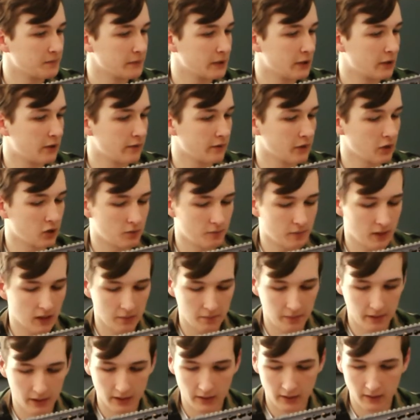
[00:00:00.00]
Overall, my
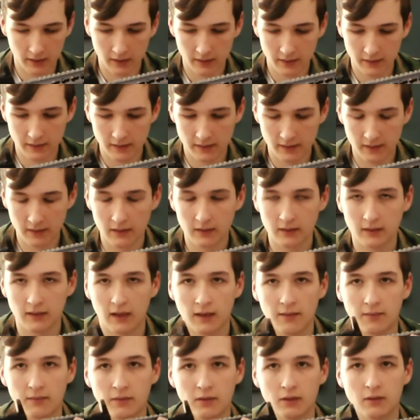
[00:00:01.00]
opinion of this gun, I
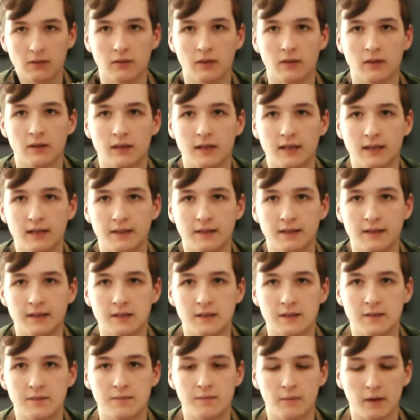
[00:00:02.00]
really like it. This
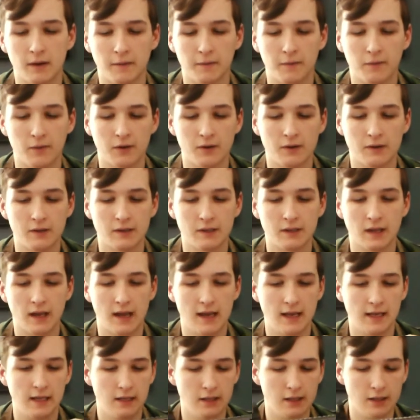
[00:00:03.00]
is my first
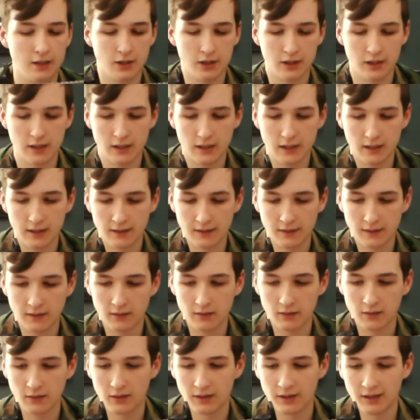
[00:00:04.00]
AEG,
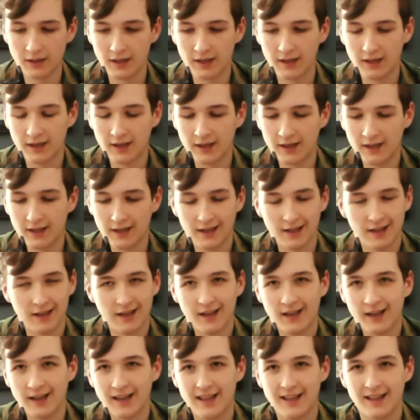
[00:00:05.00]
so
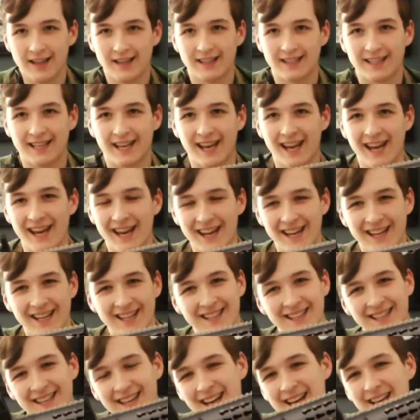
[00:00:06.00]
it's
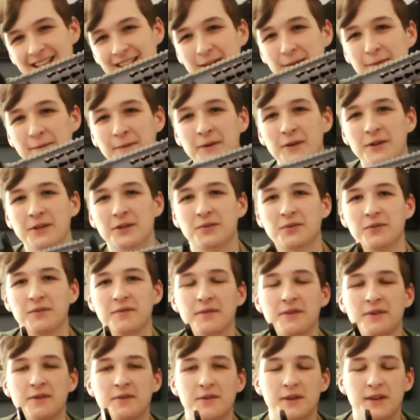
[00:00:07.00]
a first
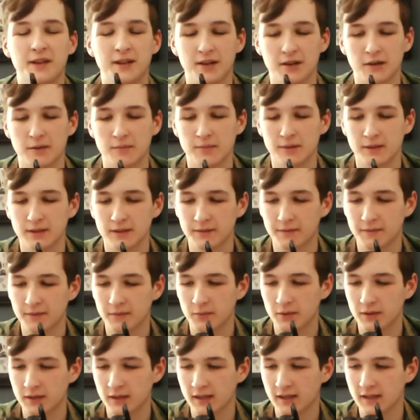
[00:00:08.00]
review here, but from
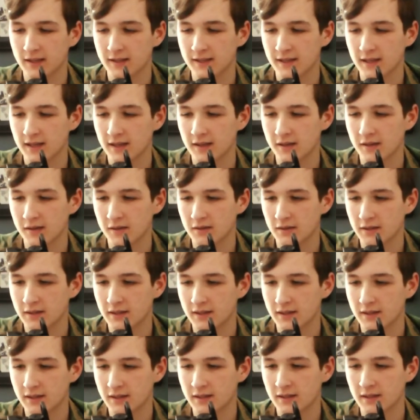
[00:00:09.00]
what I can tell,
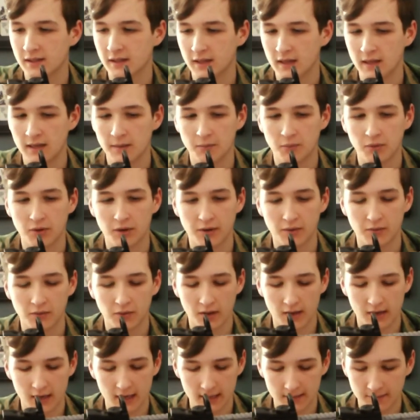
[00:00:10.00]
it's pretty
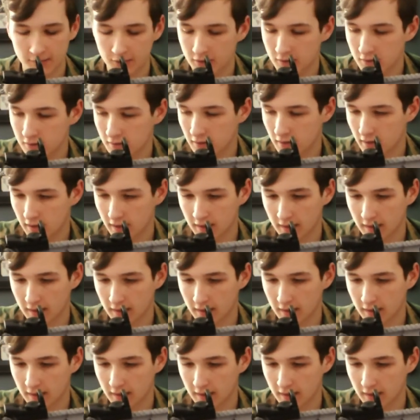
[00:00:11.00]
reliable.